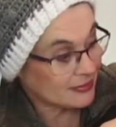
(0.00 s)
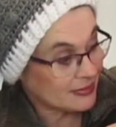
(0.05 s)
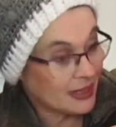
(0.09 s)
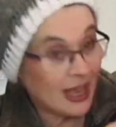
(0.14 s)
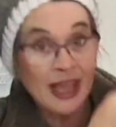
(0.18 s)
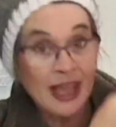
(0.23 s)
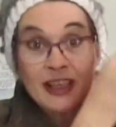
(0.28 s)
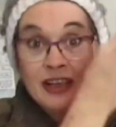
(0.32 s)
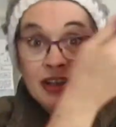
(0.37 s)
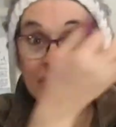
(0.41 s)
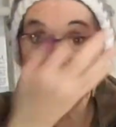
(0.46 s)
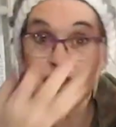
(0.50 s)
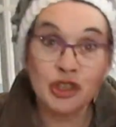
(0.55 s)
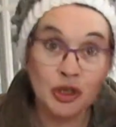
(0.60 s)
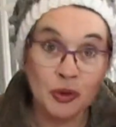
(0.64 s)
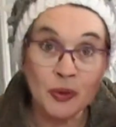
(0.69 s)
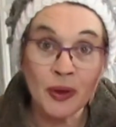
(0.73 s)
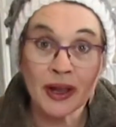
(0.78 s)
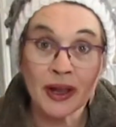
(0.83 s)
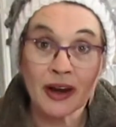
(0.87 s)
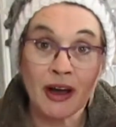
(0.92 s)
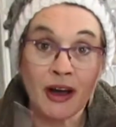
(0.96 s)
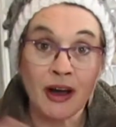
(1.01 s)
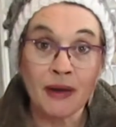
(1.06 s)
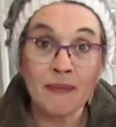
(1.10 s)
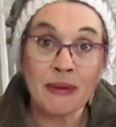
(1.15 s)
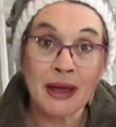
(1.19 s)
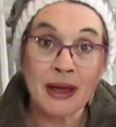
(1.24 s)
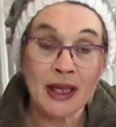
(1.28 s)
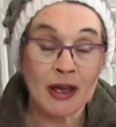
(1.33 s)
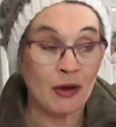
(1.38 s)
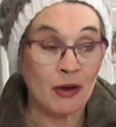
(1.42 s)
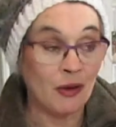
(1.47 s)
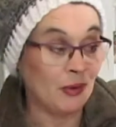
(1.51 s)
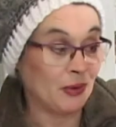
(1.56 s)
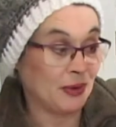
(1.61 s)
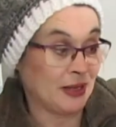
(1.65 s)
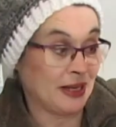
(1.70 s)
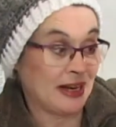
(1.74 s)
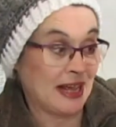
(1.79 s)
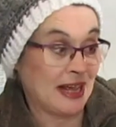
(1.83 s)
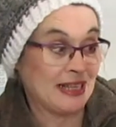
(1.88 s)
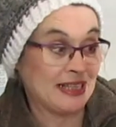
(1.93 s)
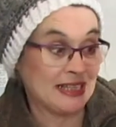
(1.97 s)
I could do it on my own,
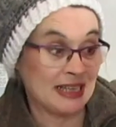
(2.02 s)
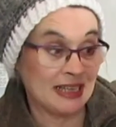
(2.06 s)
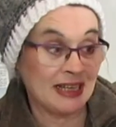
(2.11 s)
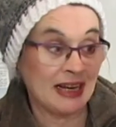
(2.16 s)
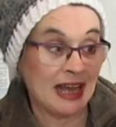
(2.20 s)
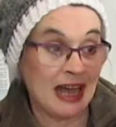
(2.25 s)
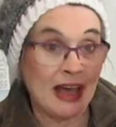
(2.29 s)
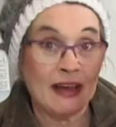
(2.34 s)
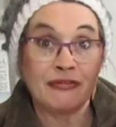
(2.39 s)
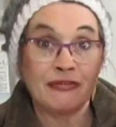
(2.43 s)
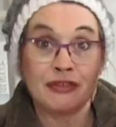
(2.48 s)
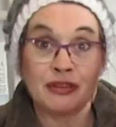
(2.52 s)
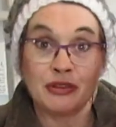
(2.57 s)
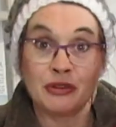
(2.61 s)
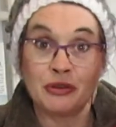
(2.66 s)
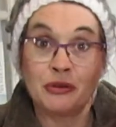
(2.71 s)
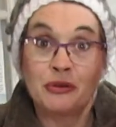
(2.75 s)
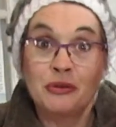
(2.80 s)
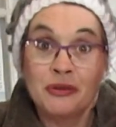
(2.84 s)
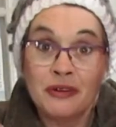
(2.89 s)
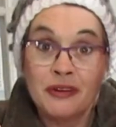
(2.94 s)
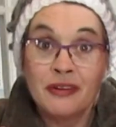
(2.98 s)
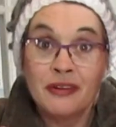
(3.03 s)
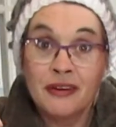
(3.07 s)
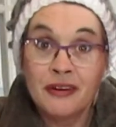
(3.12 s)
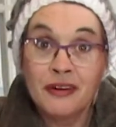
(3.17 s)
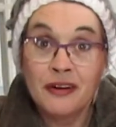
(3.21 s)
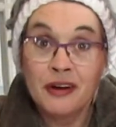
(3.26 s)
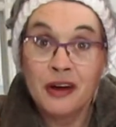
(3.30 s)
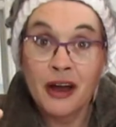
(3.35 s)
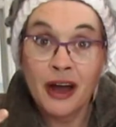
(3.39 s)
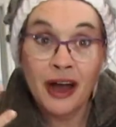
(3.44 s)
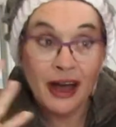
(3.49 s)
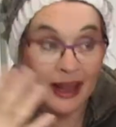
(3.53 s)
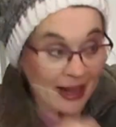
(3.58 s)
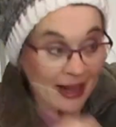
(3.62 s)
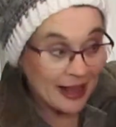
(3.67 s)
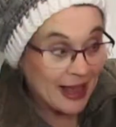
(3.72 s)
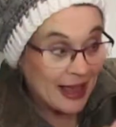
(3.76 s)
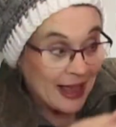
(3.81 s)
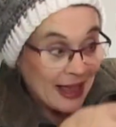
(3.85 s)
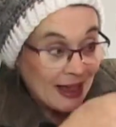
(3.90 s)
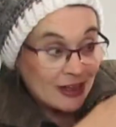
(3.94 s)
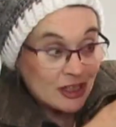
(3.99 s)
and I didn't have to, like,
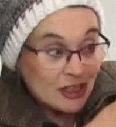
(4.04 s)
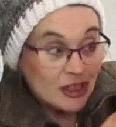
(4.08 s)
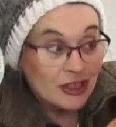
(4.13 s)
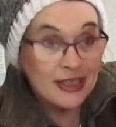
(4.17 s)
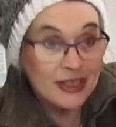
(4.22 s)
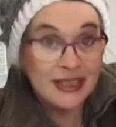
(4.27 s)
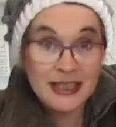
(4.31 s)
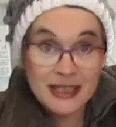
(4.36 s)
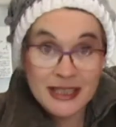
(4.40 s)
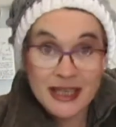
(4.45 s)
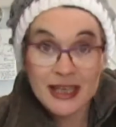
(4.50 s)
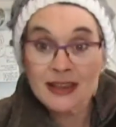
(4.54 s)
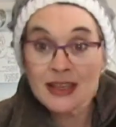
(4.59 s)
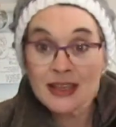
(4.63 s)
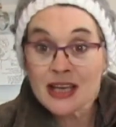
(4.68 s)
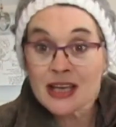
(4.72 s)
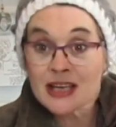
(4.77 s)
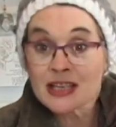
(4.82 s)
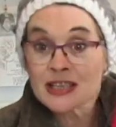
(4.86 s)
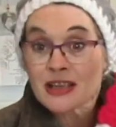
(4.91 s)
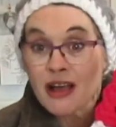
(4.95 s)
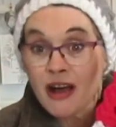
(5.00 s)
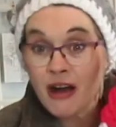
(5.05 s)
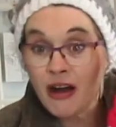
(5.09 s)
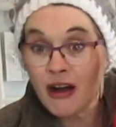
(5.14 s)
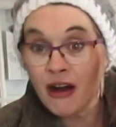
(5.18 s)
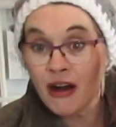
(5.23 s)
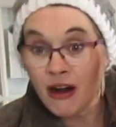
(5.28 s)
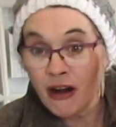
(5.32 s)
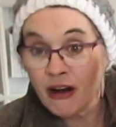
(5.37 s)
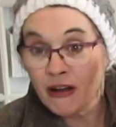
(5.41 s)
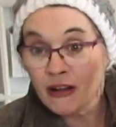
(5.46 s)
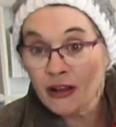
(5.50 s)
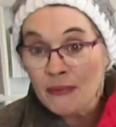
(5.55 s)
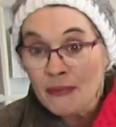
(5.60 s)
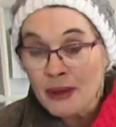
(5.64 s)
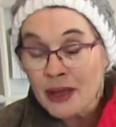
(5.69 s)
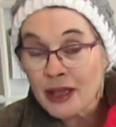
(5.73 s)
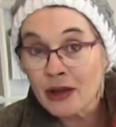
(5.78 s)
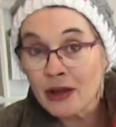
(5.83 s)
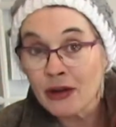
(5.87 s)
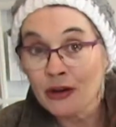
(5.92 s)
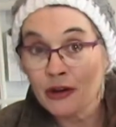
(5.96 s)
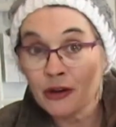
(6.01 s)
I actually did this all on
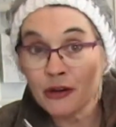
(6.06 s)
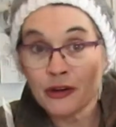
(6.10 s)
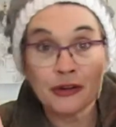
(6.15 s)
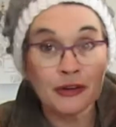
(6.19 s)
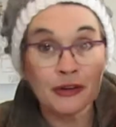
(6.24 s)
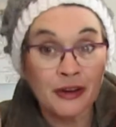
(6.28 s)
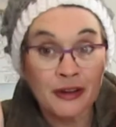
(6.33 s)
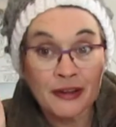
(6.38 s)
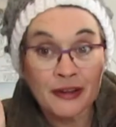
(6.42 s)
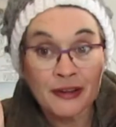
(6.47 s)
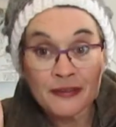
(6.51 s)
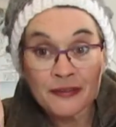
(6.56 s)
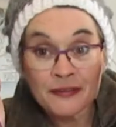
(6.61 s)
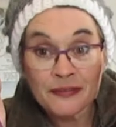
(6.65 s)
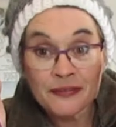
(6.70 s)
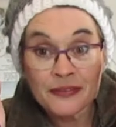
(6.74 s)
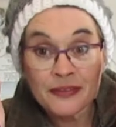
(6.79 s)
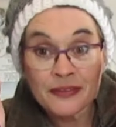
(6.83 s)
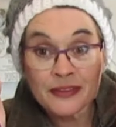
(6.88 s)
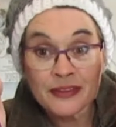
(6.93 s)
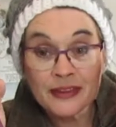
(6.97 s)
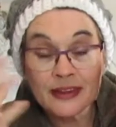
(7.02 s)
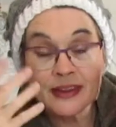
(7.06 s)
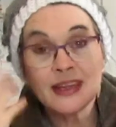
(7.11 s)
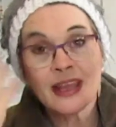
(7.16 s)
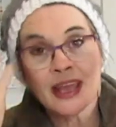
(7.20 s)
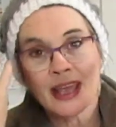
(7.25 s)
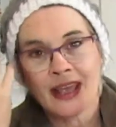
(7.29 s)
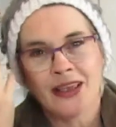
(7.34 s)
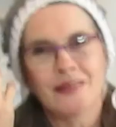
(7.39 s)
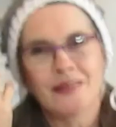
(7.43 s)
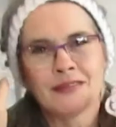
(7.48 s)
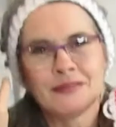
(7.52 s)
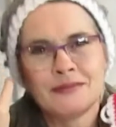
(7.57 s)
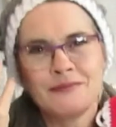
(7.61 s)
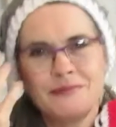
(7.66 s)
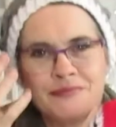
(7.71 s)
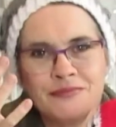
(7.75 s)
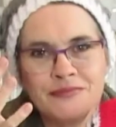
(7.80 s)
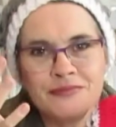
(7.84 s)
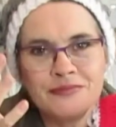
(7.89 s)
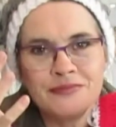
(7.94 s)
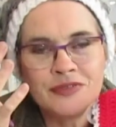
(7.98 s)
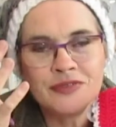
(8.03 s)
my own, like,
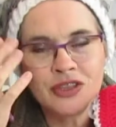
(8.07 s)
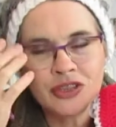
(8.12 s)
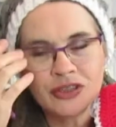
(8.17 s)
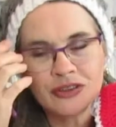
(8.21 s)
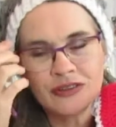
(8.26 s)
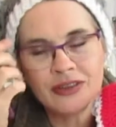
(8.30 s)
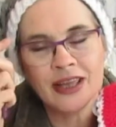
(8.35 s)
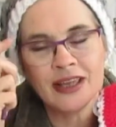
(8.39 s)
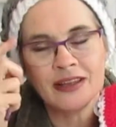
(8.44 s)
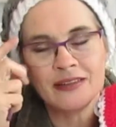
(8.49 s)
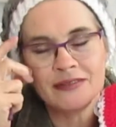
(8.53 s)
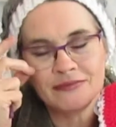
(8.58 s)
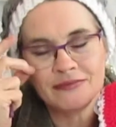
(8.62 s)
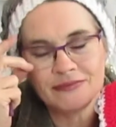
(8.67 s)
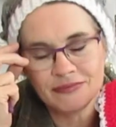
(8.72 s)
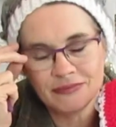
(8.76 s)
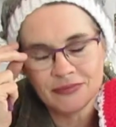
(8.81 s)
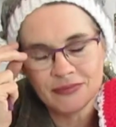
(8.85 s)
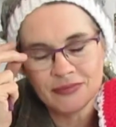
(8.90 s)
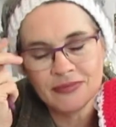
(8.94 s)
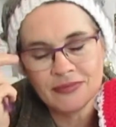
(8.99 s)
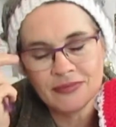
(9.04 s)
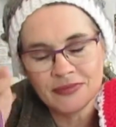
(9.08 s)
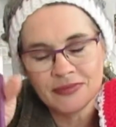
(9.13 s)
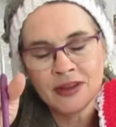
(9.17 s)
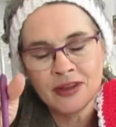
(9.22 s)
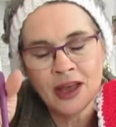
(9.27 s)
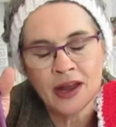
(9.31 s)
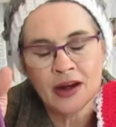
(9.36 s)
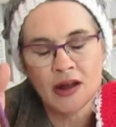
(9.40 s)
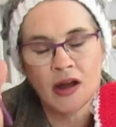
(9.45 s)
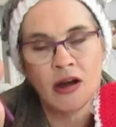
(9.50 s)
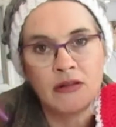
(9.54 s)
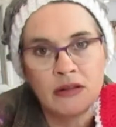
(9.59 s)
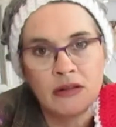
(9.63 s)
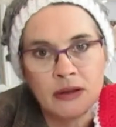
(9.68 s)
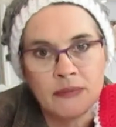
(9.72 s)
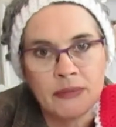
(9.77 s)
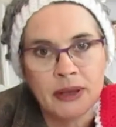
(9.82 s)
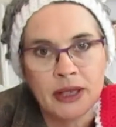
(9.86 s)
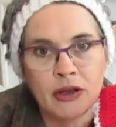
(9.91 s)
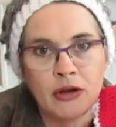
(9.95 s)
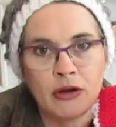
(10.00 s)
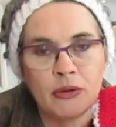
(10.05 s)
like, not all on
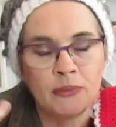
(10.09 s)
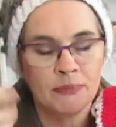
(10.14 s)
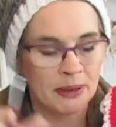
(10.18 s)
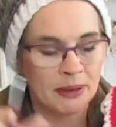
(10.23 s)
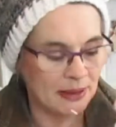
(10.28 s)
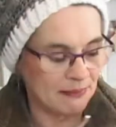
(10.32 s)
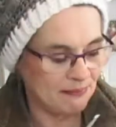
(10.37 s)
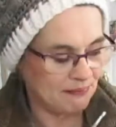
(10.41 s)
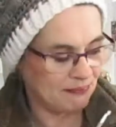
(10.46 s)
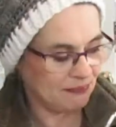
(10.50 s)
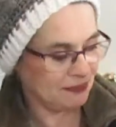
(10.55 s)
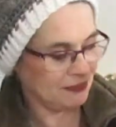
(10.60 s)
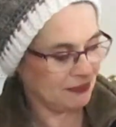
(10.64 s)
my own, but